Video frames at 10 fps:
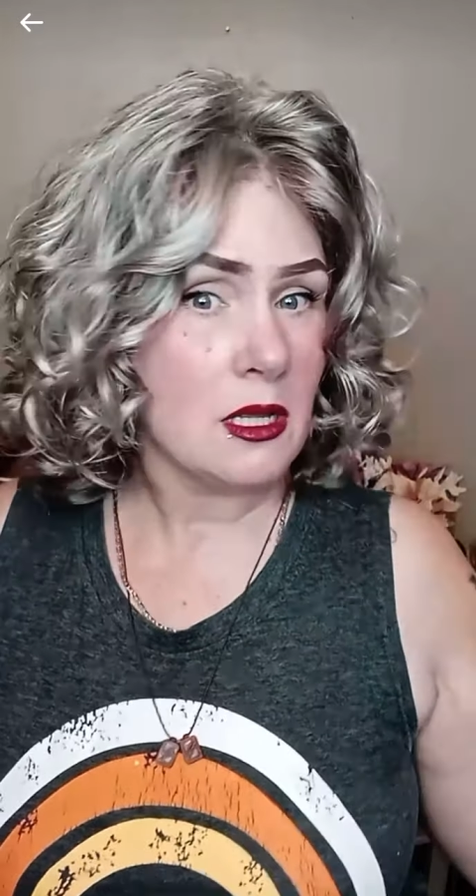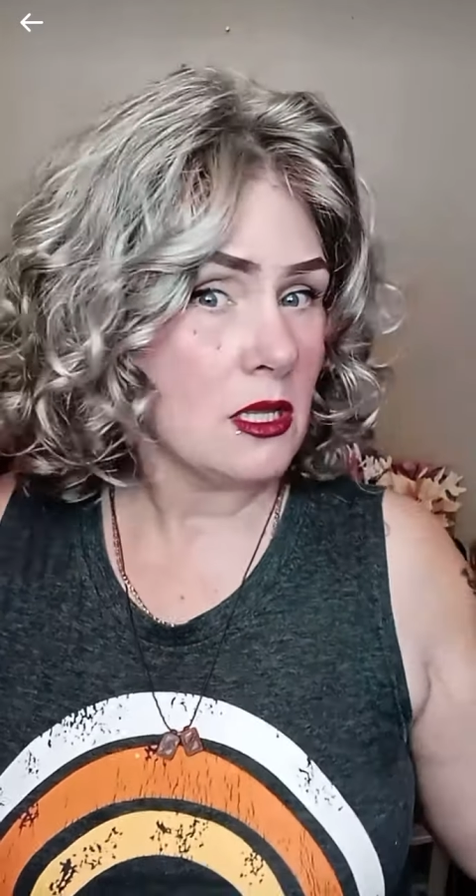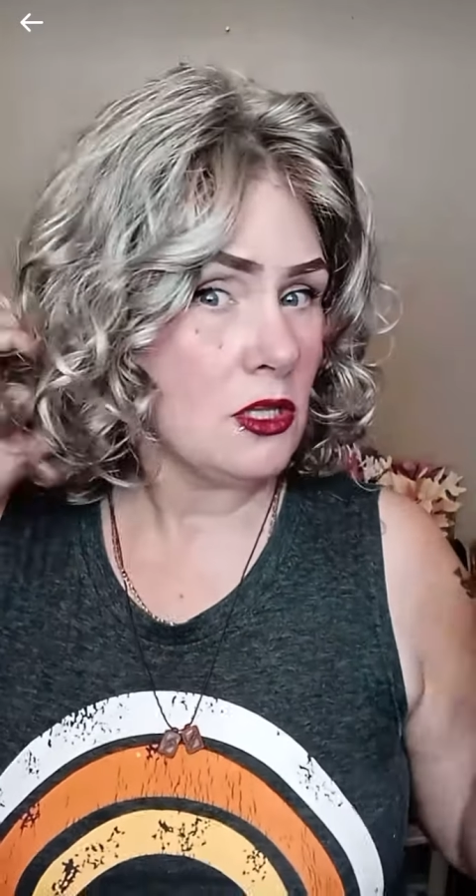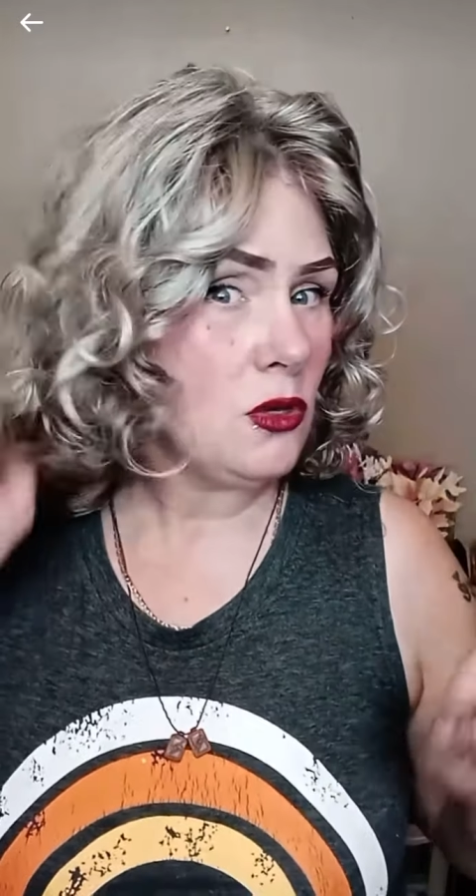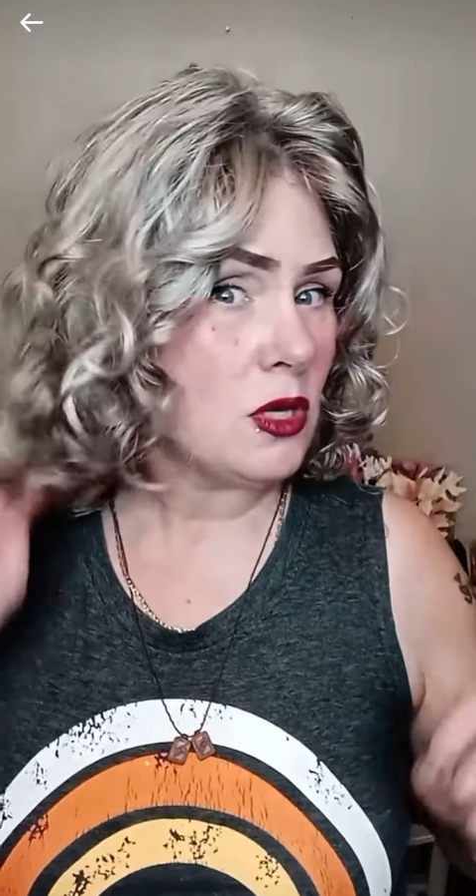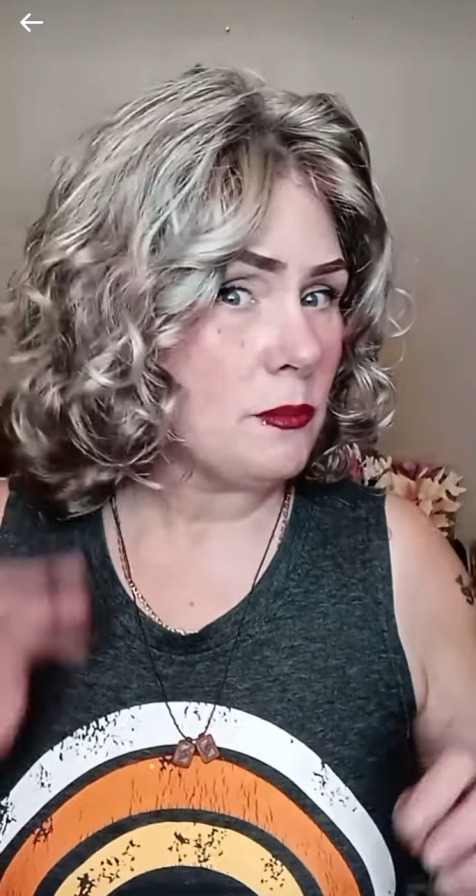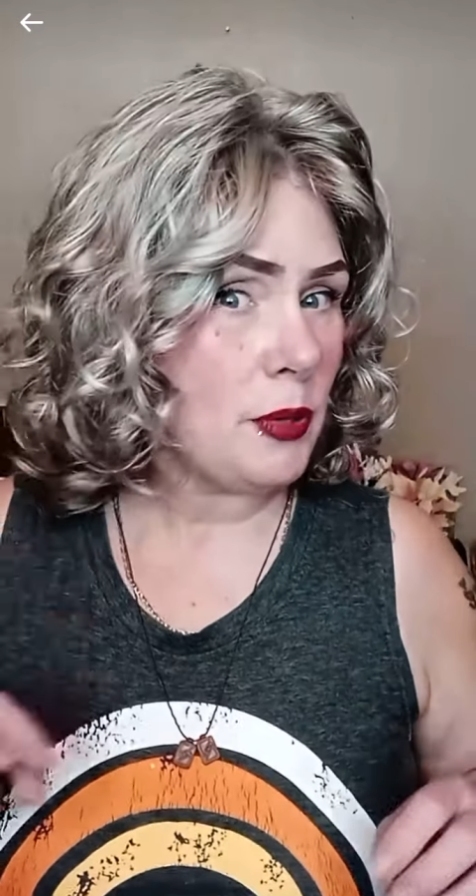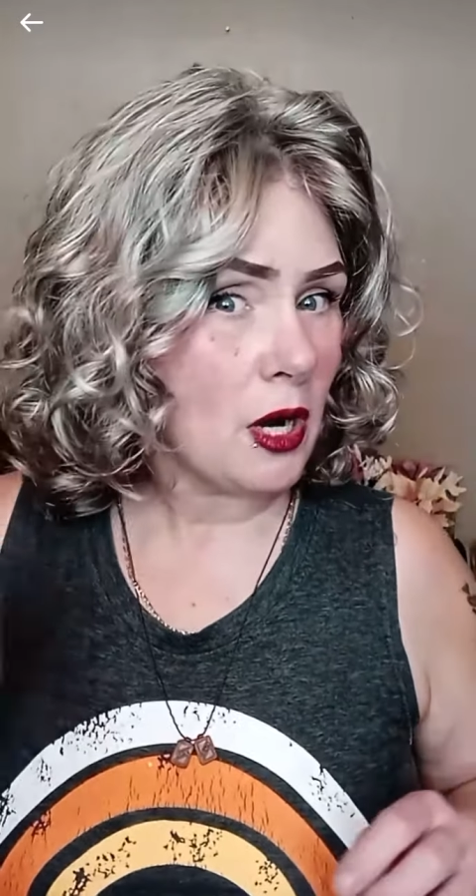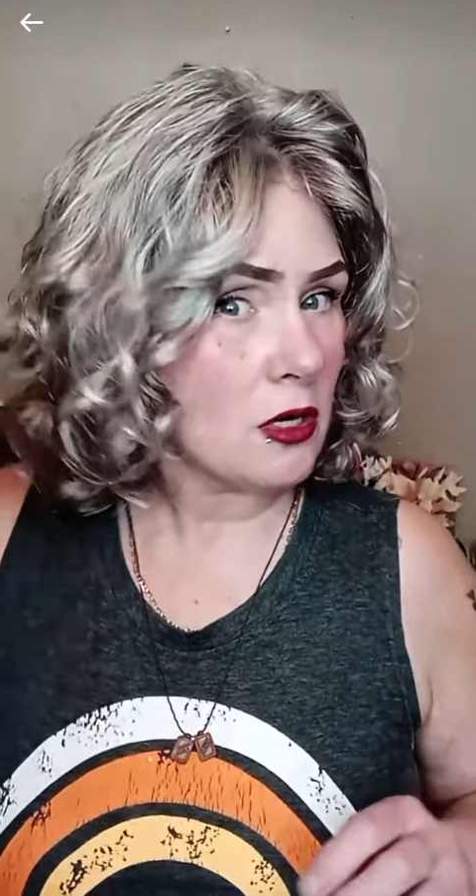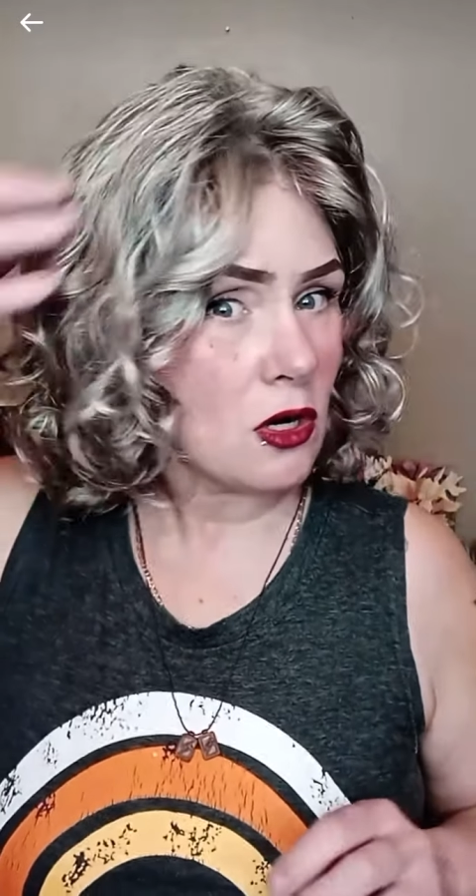You can
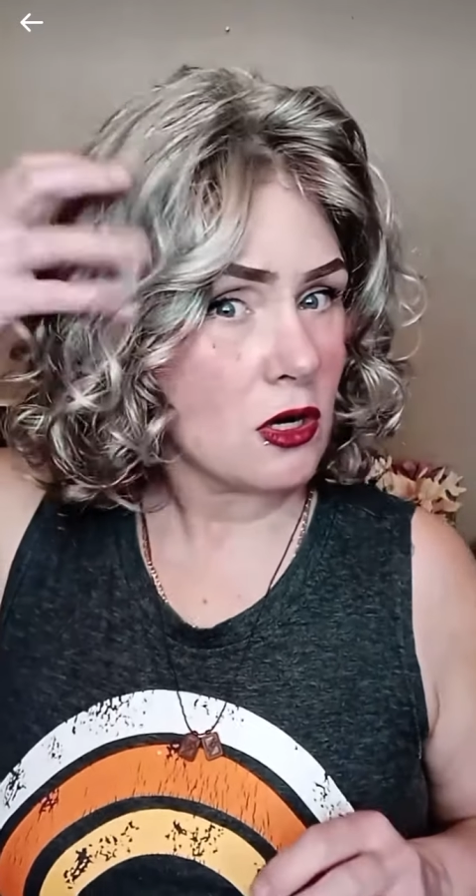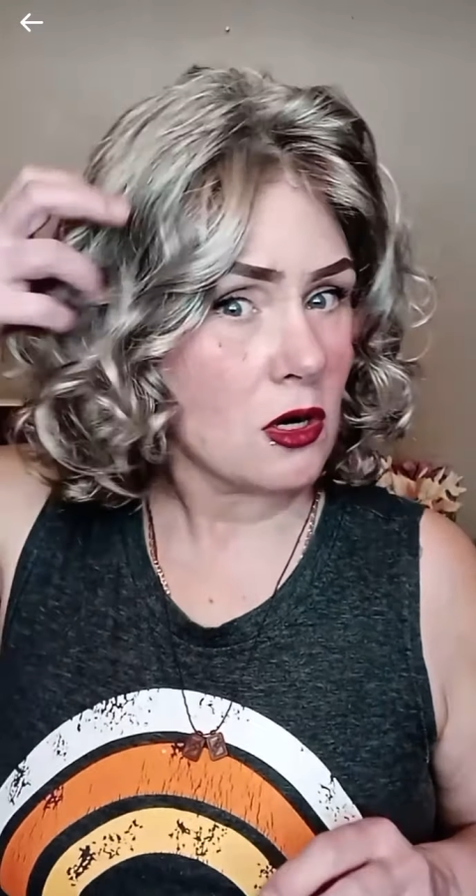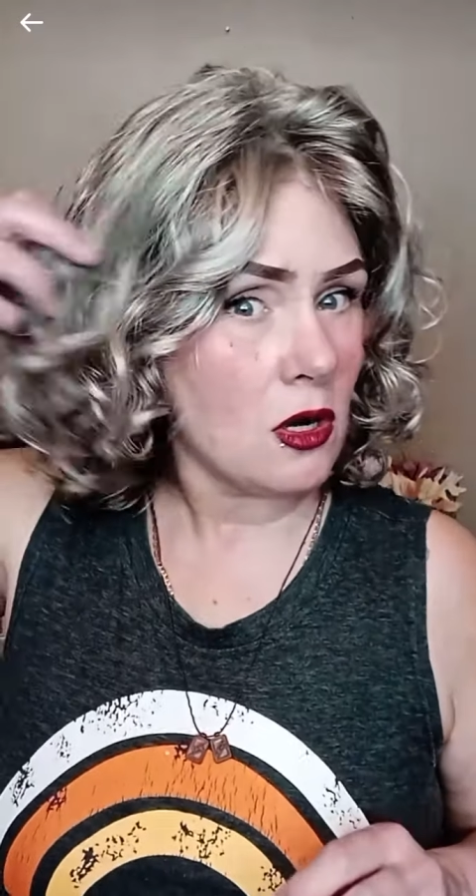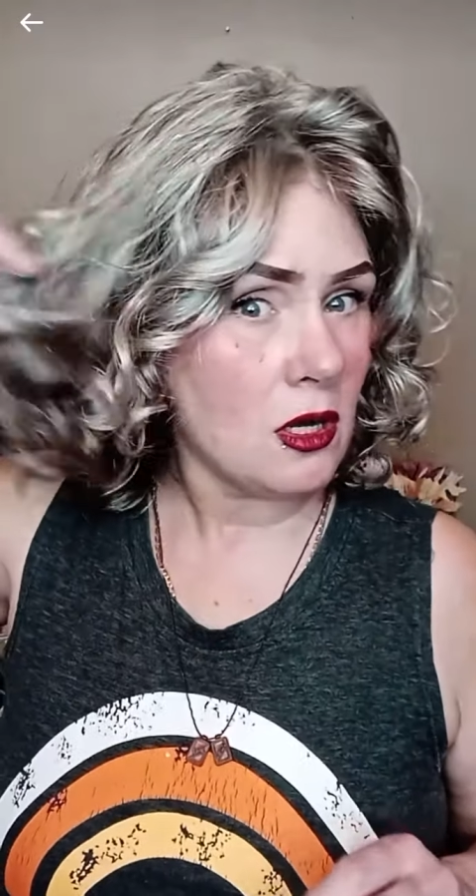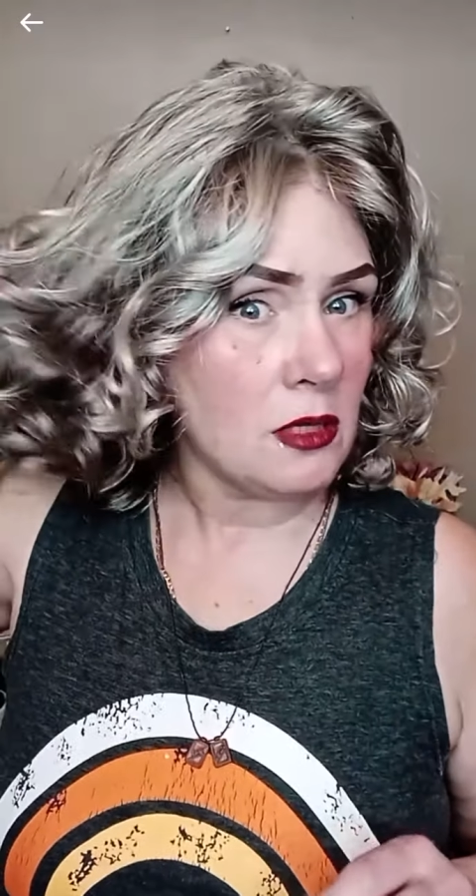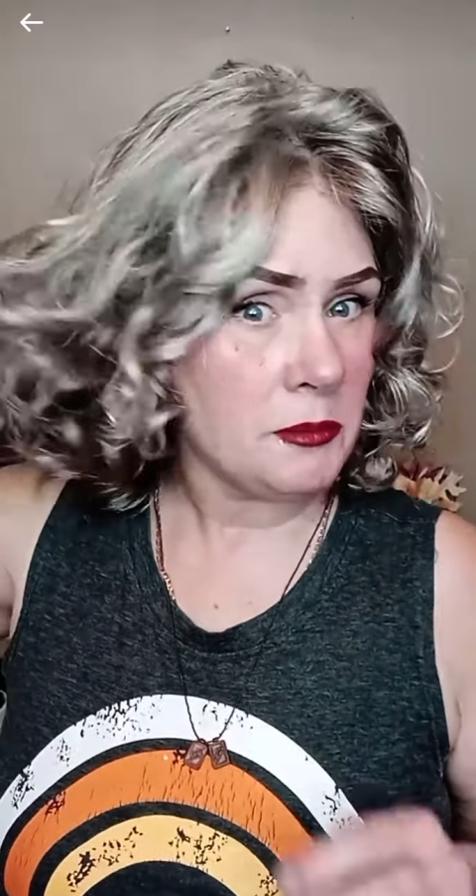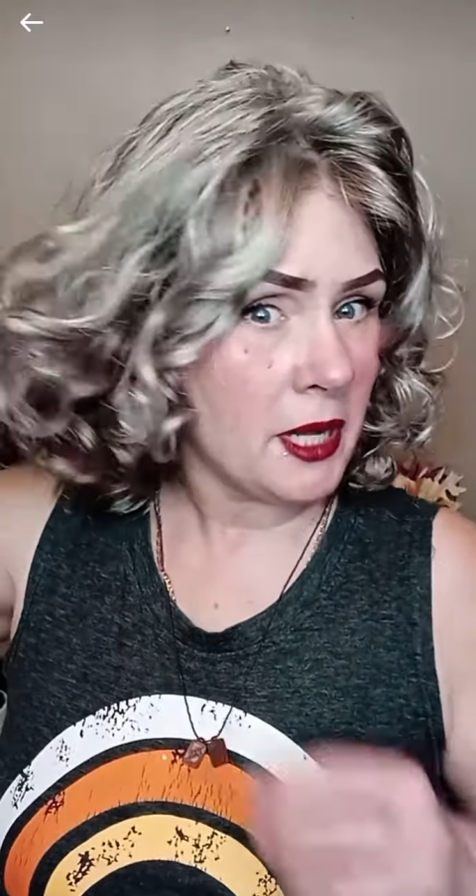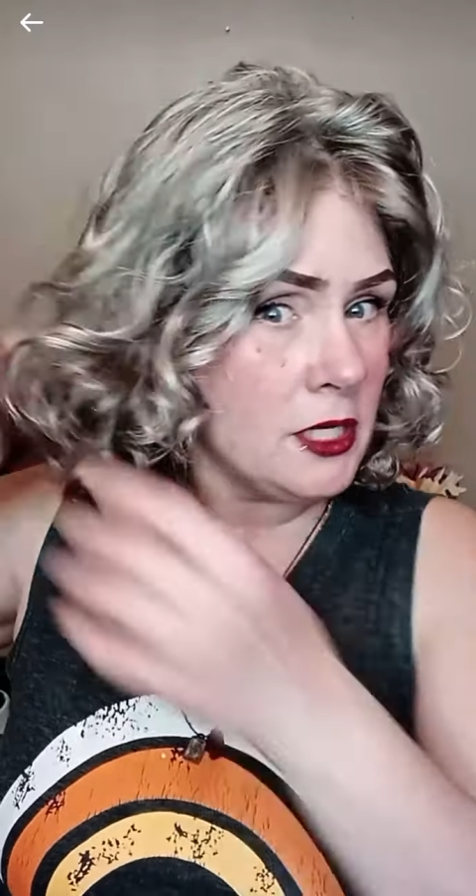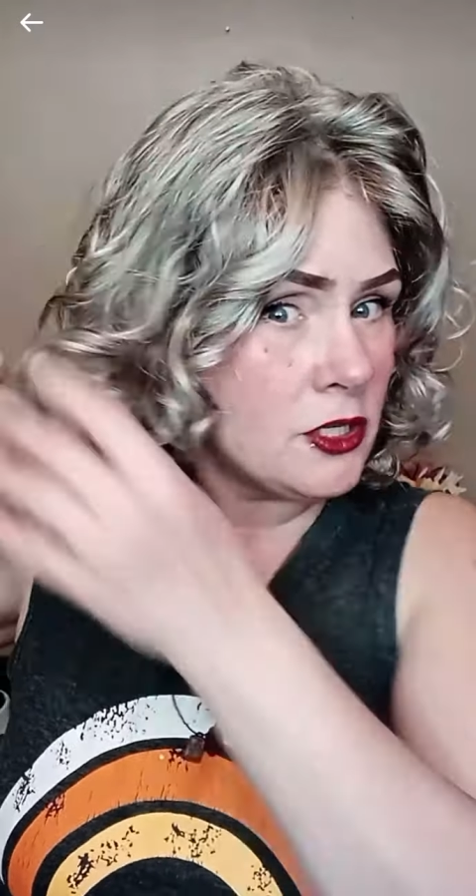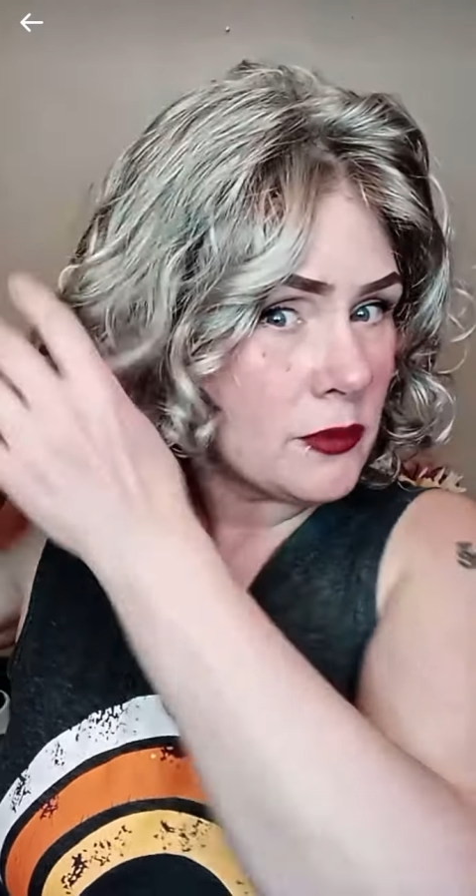part her on
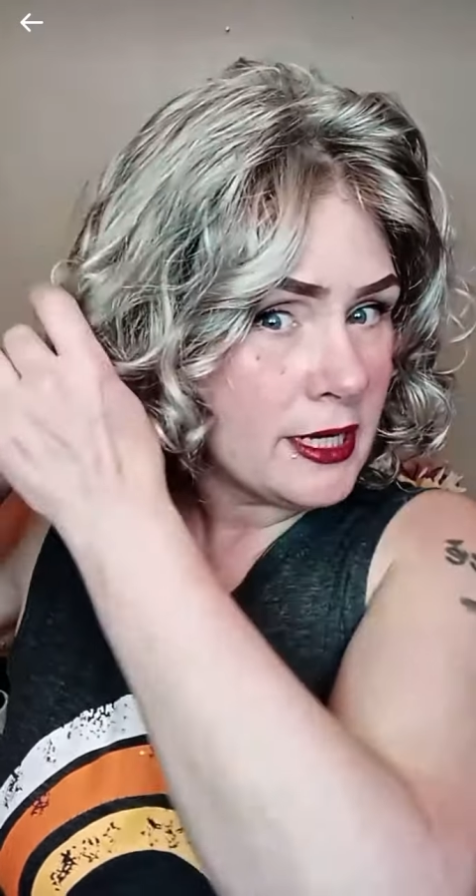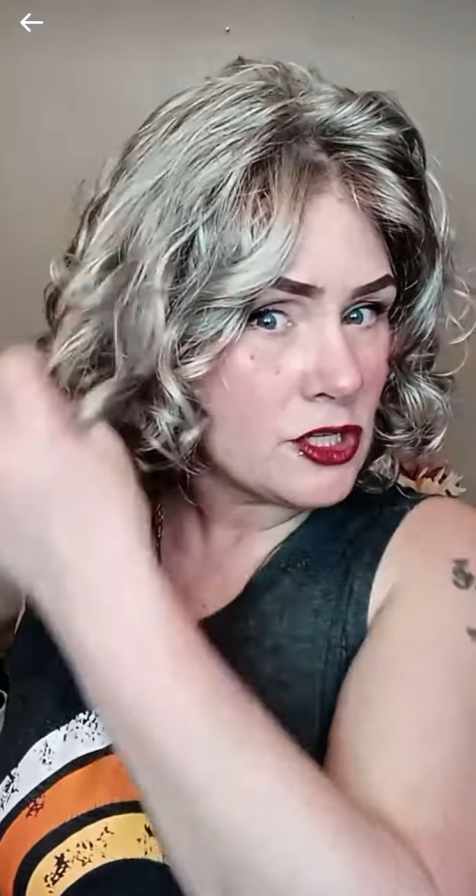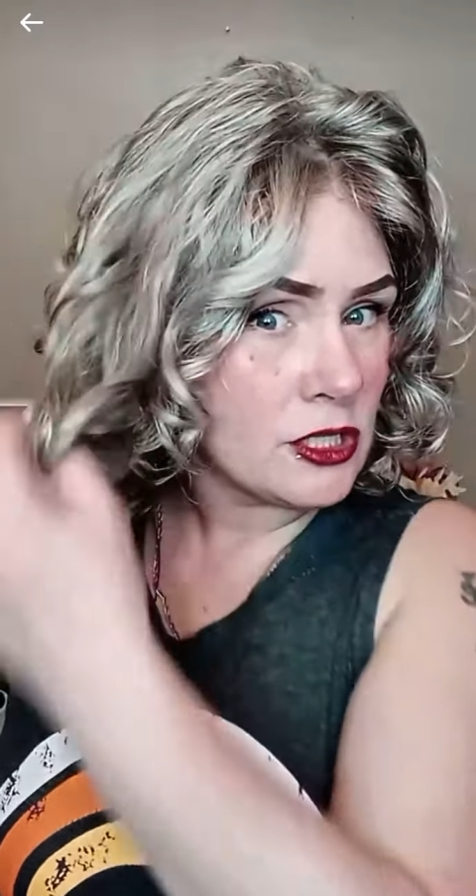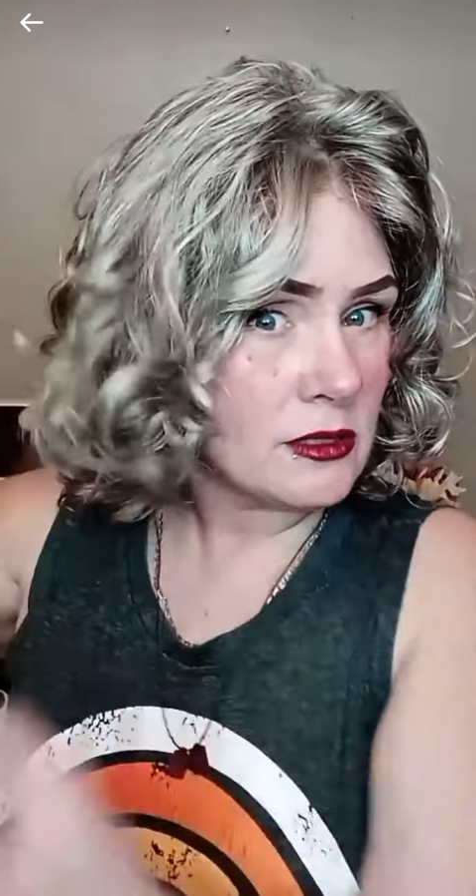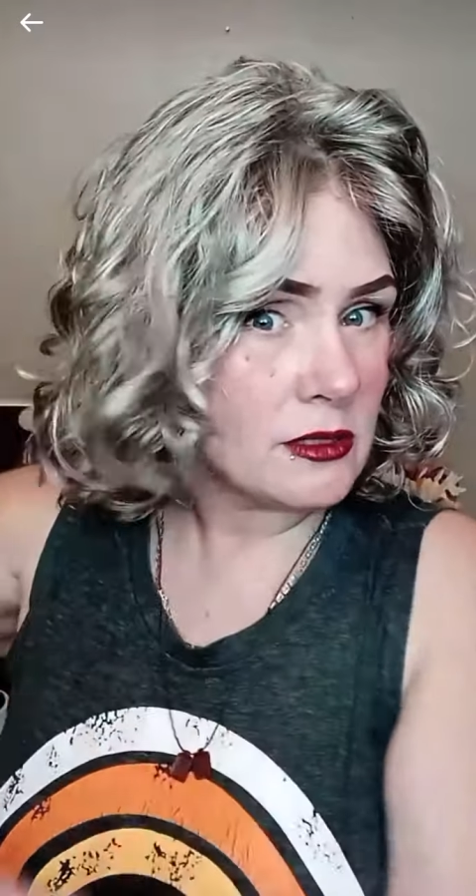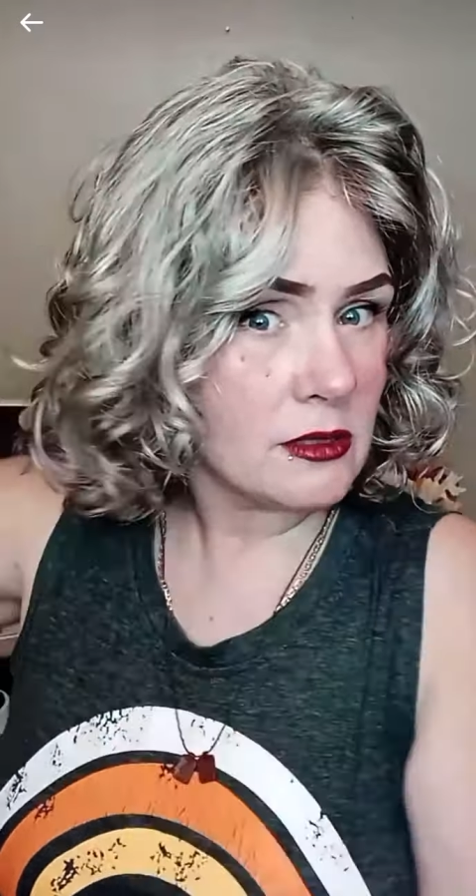any direction,